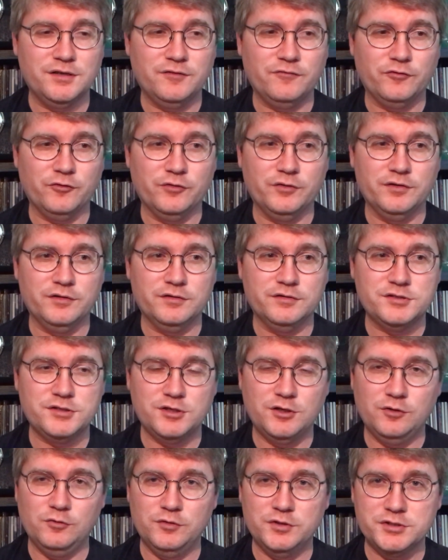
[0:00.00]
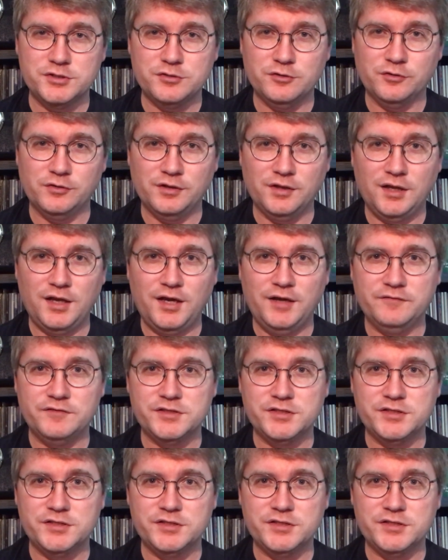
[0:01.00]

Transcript: for the soloists during the live